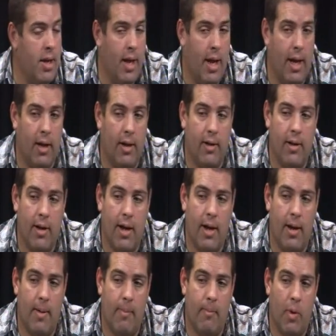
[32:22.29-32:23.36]
And
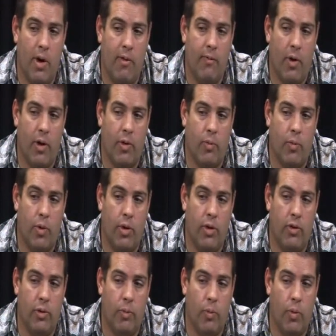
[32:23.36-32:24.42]
my final word
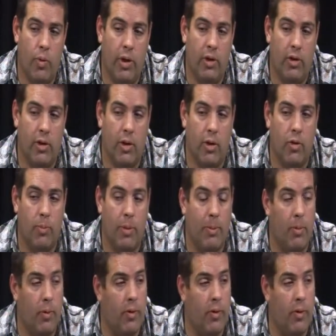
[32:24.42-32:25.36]
is a warning to those people